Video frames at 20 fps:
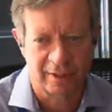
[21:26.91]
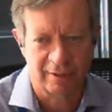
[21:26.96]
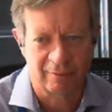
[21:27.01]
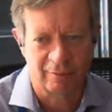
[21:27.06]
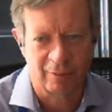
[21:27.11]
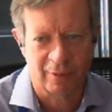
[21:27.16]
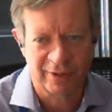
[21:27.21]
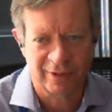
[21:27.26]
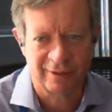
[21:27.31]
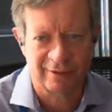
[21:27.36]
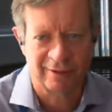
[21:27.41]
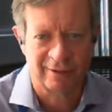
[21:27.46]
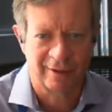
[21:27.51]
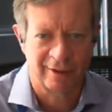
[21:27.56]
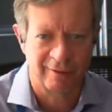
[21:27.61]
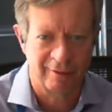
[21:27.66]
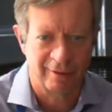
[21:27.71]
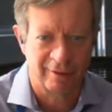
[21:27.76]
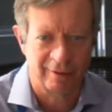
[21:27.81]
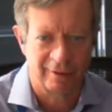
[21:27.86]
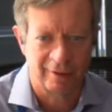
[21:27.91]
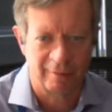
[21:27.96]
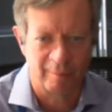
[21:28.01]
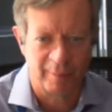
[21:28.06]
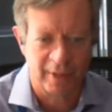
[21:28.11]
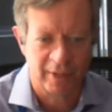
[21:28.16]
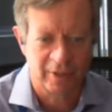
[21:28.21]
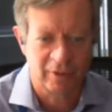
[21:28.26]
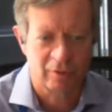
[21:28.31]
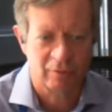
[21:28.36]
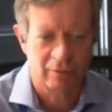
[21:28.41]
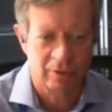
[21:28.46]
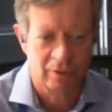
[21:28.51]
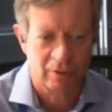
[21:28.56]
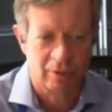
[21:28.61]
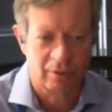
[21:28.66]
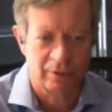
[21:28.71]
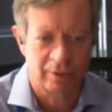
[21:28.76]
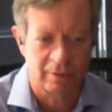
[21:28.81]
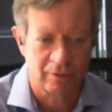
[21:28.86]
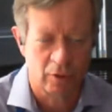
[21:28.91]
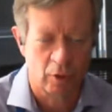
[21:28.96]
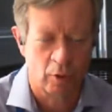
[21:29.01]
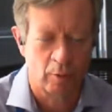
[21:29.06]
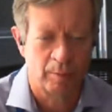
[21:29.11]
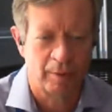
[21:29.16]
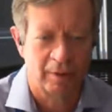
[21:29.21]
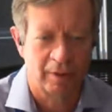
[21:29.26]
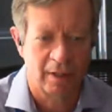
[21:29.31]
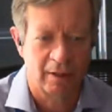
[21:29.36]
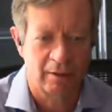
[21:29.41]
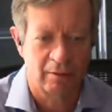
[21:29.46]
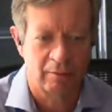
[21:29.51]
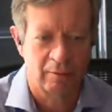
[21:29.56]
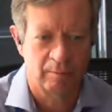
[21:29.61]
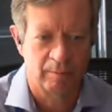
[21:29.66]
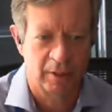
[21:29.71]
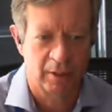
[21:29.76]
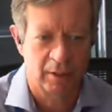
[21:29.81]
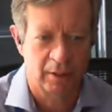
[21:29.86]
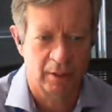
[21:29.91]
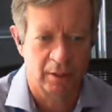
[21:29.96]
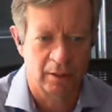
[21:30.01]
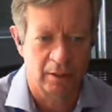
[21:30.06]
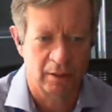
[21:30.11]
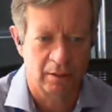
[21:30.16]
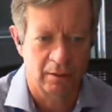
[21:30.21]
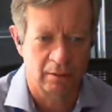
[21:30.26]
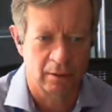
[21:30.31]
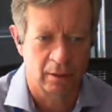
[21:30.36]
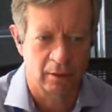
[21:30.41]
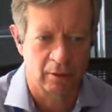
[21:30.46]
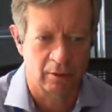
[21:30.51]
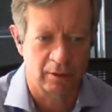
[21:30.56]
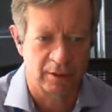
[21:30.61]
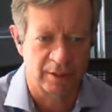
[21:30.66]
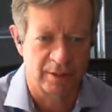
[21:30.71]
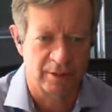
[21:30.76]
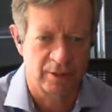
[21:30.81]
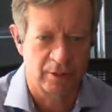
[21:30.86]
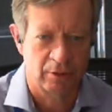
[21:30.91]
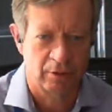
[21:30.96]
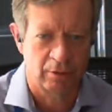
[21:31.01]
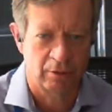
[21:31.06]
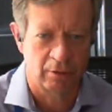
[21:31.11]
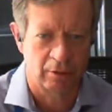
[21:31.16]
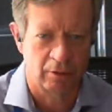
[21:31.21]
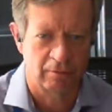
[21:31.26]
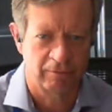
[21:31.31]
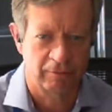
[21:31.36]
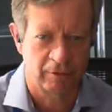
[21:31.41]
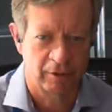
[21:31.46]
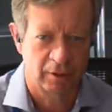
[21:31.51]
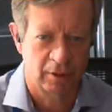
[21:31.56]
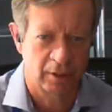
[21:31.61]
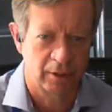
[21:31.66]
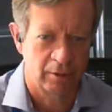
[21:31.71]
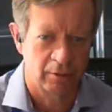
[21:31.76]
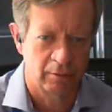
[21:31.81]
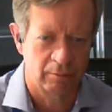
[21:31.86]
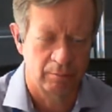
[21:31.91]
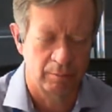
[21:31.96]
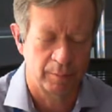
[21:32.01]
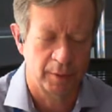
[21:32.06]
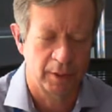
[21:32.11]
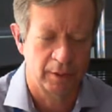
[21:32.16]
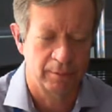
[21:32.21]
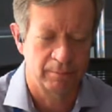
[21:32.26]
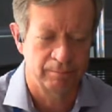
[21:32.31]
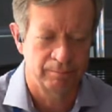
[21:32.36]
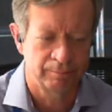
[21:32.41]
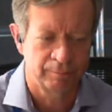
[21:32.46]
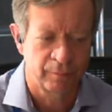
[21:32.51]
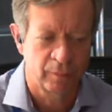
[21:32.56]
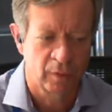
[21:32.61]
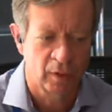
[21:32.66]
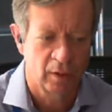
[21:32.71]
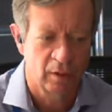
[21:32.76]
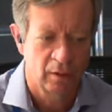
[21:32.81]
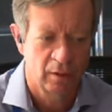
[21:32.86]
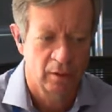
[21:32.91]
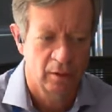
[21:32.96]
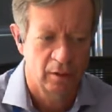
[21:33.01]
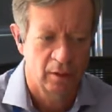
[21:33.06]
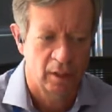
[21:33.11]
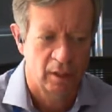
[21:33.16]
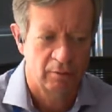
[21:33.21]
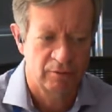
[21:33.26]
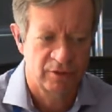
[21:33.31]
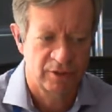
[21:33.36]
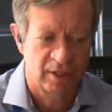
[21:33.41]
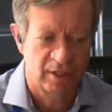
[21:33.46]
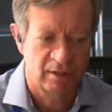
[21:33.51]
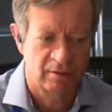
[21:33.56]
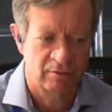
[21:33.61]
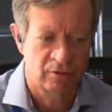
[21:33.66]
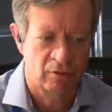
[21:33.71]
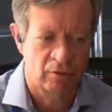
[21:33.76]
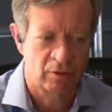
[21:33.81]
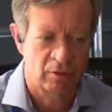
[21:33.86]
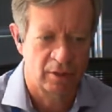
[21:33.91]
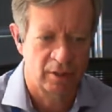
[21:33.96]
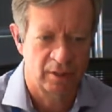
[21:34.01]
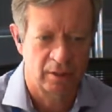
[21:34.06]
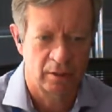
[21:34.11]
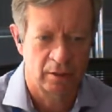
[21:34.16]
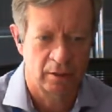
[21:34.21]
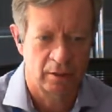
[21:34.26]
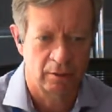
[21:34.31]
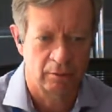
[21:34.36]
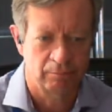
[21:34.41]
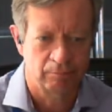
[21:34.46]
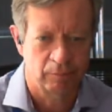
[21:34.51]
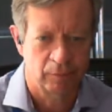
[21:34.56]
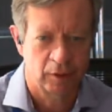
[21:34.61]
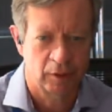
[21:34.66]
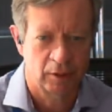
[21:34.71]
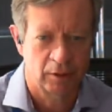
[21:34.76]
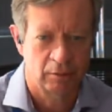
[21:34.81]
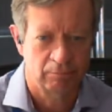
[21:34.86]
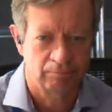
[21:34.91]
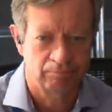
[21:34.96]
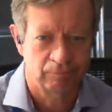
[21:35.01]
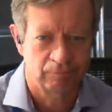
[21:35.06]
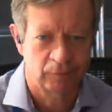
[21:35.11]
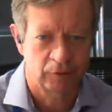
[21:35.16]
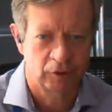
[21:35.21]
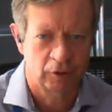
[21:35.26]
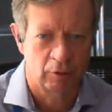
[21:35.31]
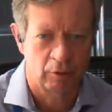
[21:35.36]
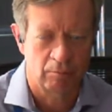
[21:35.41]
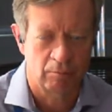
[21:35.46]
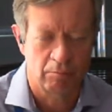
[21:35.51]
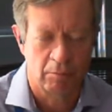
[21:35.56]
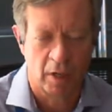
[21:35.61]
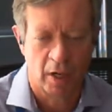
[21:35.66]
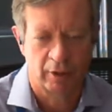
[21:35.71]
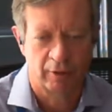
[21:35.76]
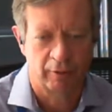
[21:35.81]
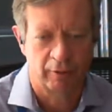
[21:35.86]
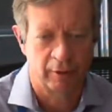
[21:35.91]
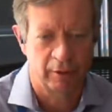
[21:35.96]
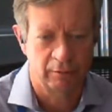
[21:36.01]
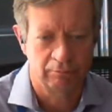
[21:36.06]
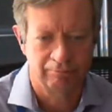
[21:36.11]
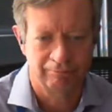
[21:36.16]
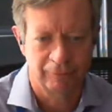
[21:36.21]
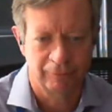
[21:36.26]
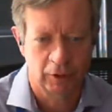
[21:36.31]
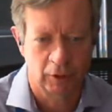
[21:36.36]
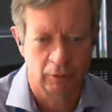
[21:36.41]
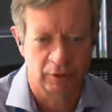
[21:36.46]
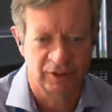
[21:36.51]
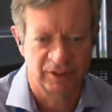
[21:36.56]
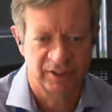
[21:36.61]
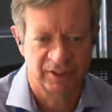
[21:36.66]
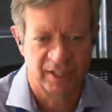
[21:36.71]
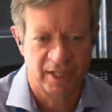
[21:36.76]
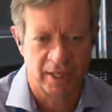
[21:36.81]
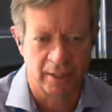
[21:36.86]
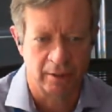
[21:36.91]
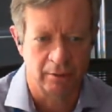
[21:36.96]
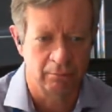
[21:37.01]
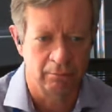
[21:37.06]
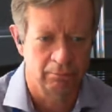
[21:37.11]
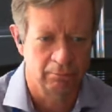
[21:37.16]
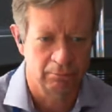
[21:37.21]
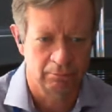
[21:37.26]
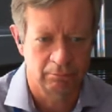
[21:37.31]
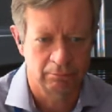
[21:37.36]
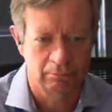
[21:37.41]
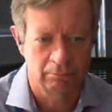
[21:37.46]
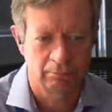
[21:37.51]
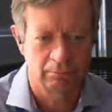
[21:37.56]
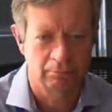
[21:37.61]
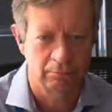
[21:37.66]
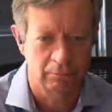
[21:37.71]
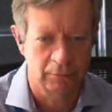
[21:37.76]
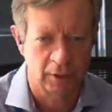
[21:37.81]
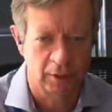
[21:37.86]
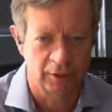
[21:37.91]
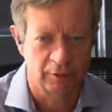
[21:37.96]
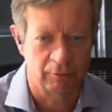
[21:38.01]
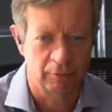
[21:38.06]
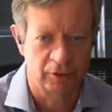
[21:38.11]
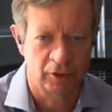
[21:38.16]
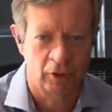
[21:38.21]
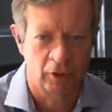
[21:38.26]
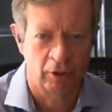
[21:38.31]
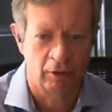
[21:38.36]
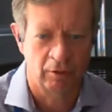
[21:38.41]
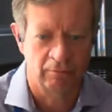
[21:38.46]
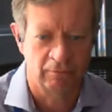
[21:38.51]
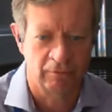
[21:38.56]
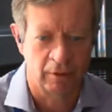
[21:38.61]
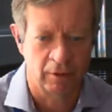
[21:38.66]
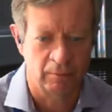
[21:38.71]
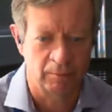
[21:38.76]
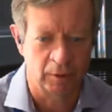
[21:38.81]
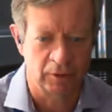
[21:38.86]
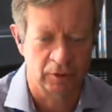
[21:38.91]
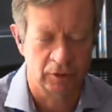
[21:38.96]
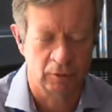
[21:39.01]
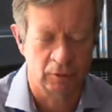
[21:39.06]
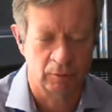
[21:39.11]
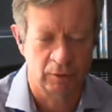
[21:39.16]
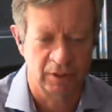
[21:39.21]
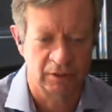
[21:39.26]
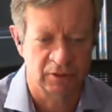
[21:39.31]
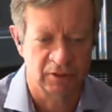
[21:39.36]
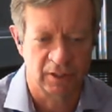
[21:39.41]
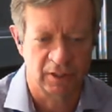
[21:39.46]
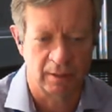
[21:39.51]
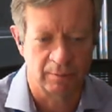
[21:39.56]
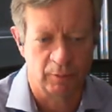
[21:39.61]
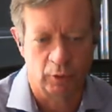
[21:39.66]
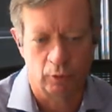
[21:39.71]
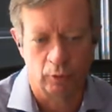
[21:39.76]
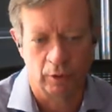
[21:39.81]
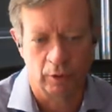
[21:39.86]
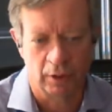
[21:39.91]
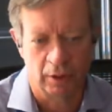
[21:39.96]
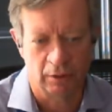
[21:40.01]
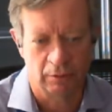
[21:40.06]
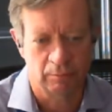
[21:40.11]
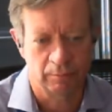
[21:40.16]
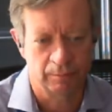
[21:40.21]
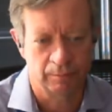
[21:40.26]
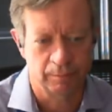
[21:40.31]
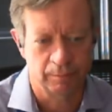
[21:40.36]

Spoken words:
It wasn't the best result. I was hoping that it would be a little easier and a little friendlier, but I would say it was only a moderate, a C on the return from it. So we stopped doing it.